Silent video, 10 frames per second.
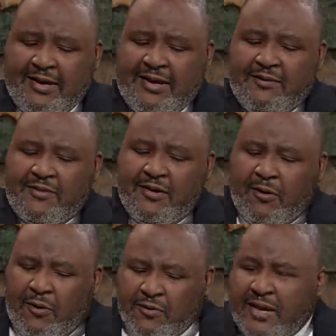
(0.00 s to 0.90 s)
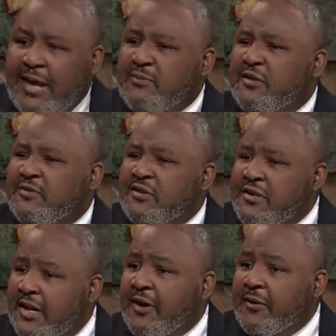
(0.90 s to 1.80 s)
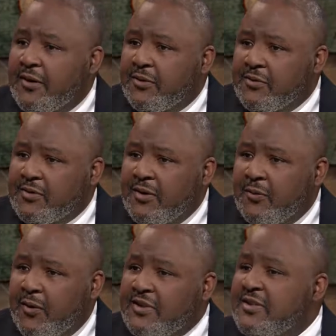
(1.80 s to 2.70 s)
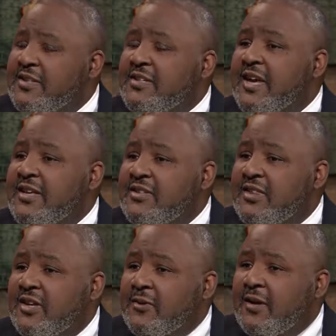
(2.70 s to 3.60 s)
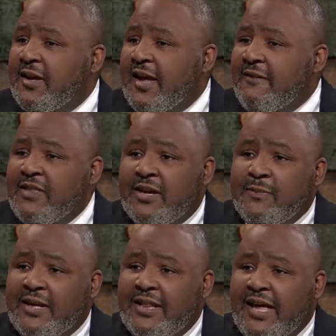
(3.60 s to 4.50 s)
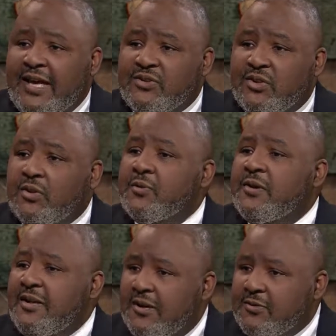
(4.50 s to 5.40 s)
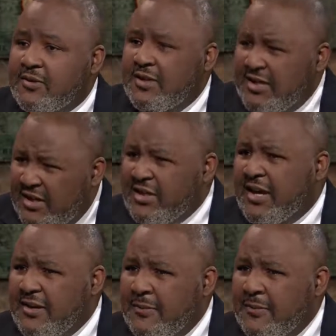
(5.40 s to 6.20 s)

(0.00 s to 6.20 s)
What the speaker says: given all types of scenarios, what's the chance that they're going to have that money last 30 years? And they did that.